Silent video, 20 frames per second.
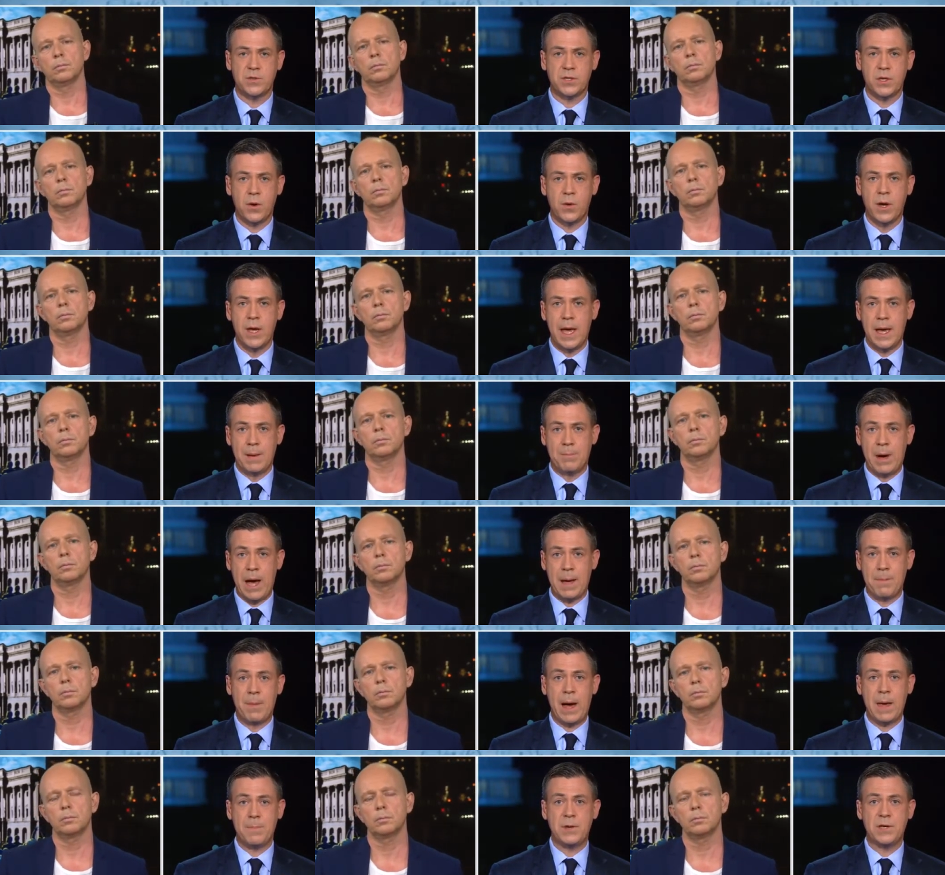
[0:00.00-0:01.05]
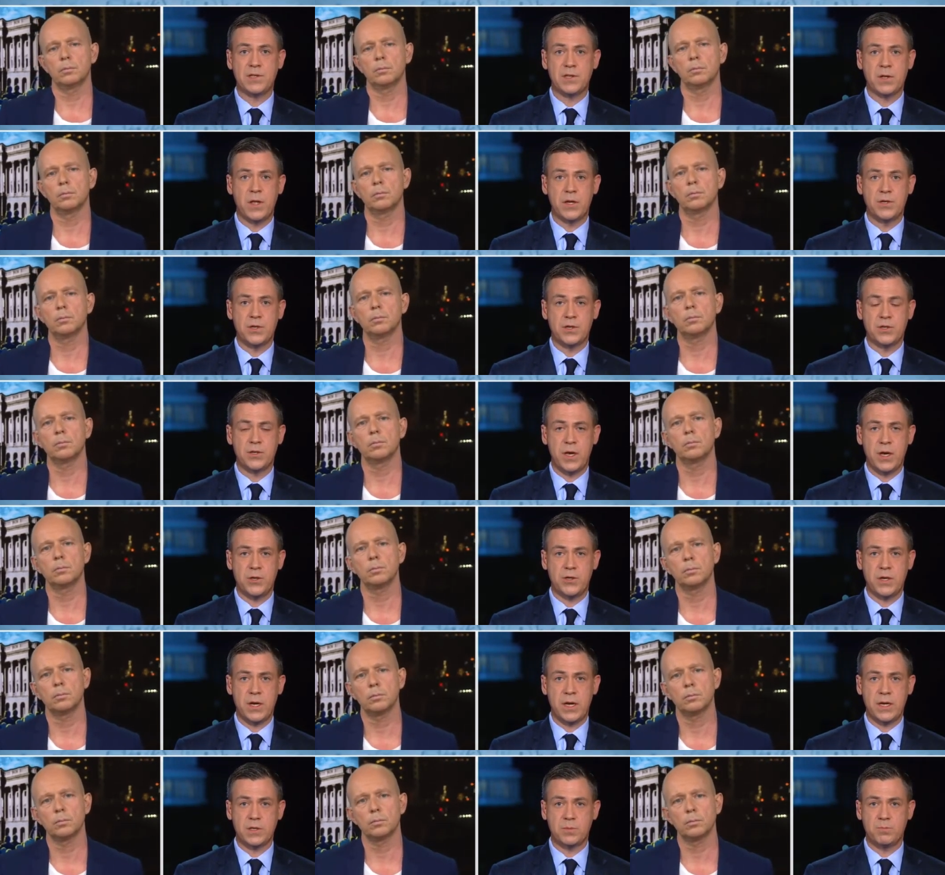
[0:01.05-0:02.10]
Speaker 1: So my, my piece of
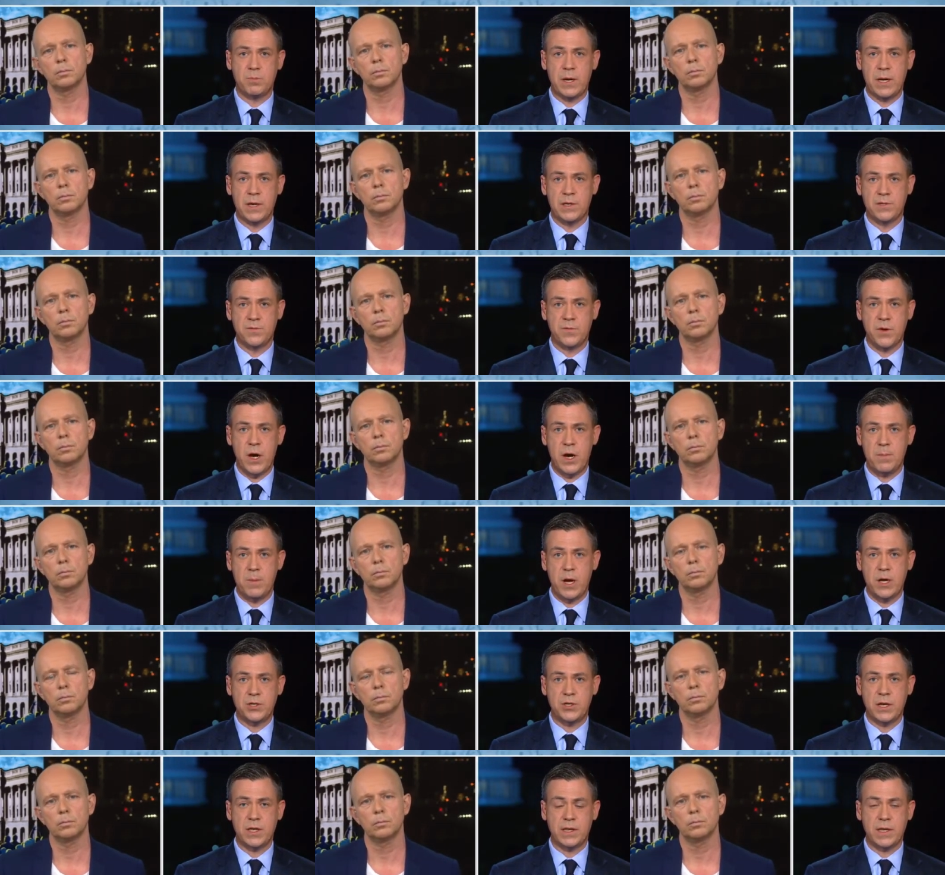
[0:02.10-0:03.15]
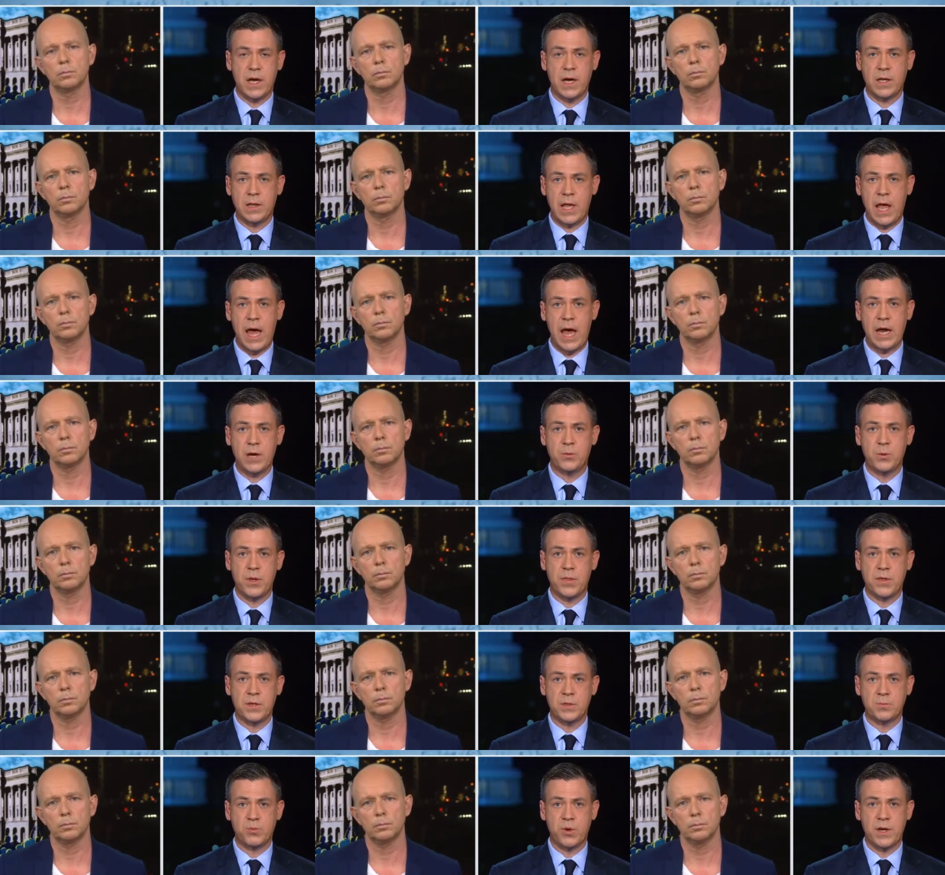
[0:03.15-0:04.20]
legislation is, is very much in, aligned with
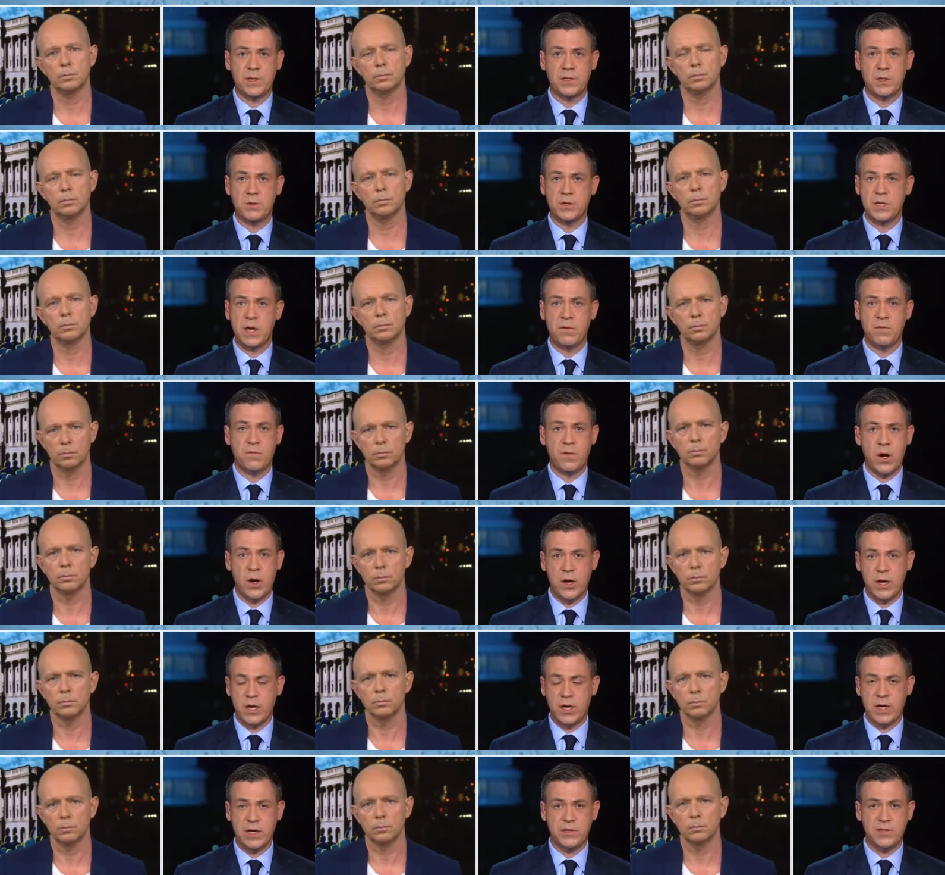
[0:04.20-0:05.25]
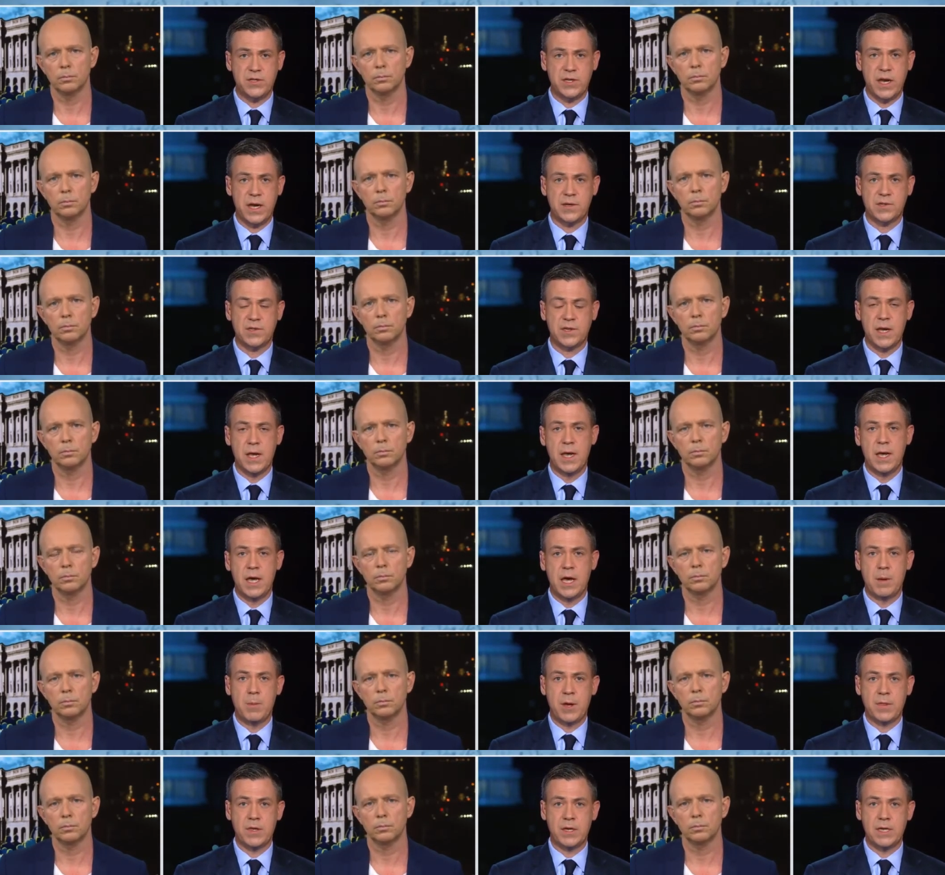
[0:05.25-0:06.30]
this president who's had very good instincts
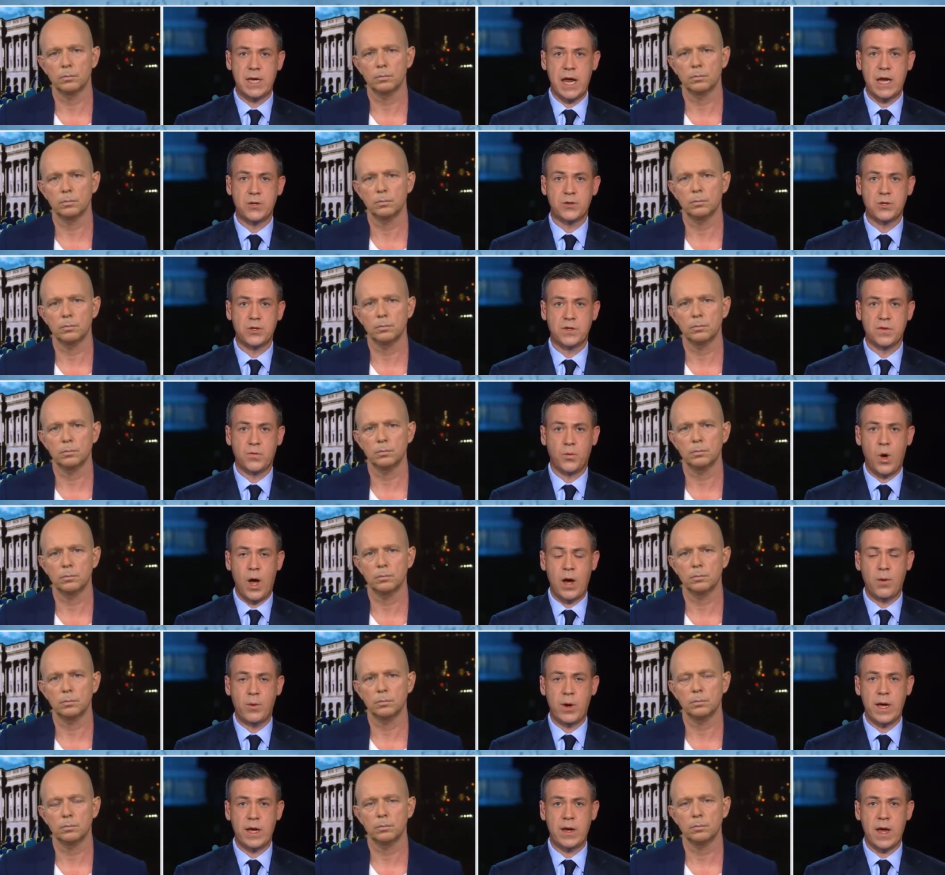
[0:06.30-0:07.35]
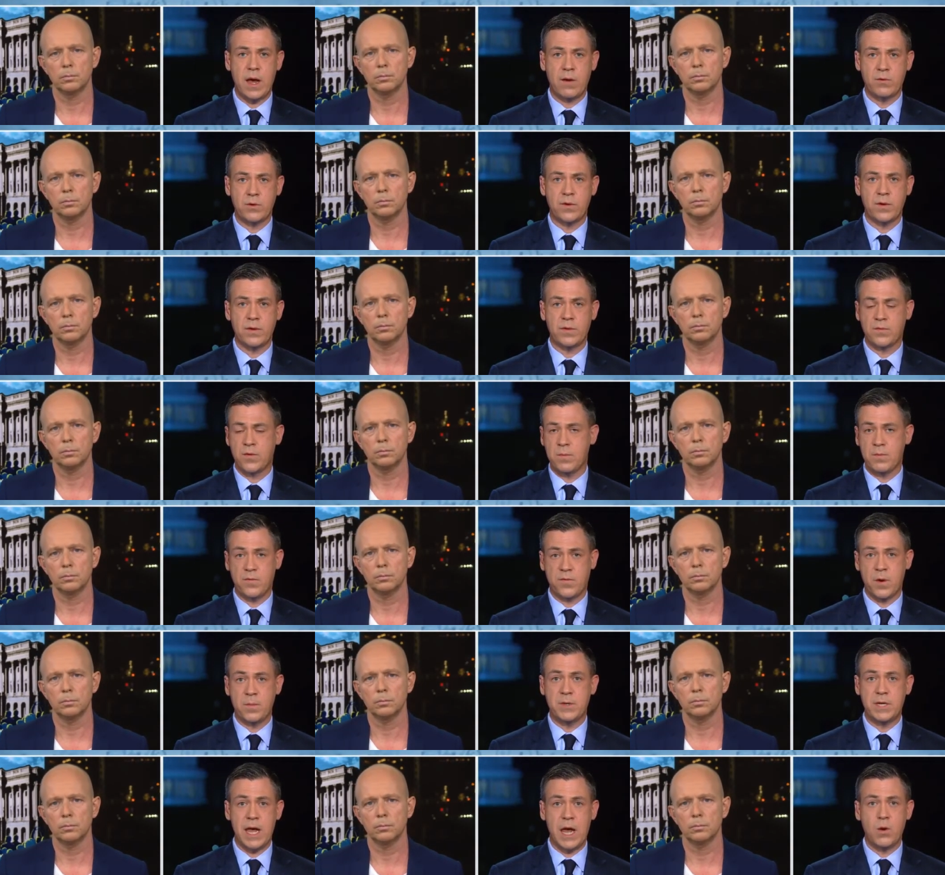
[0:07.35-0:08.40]
about the dangers of Huawei every, from,
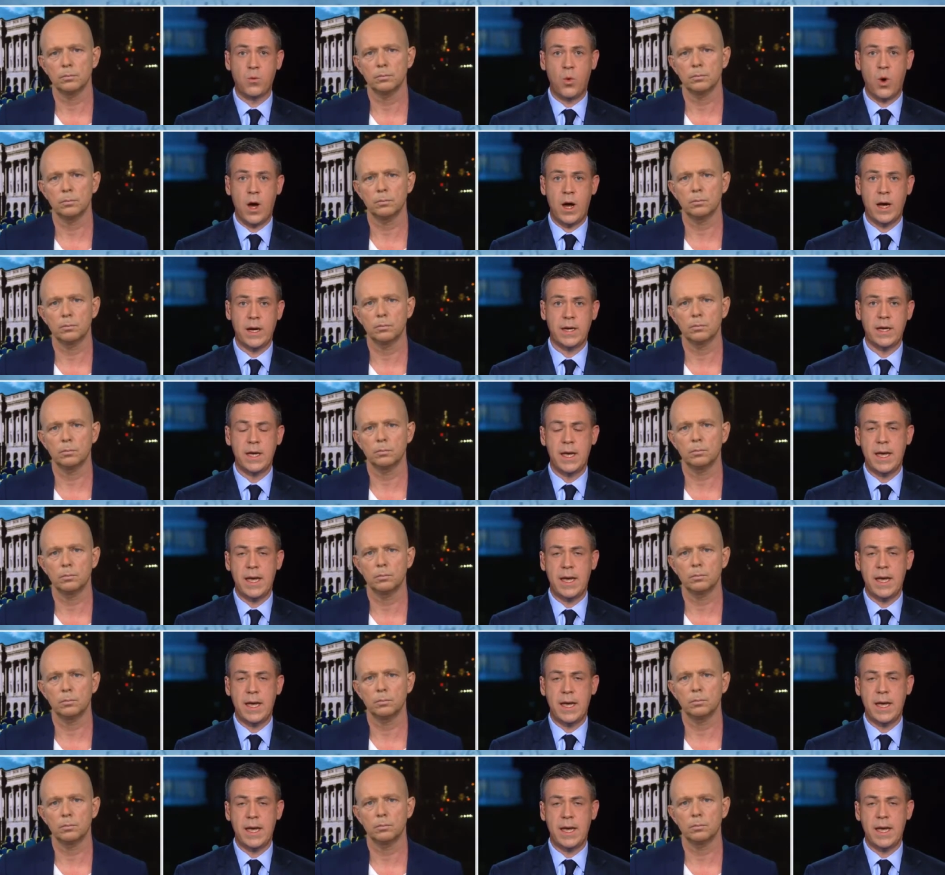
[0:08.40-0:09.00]
from day one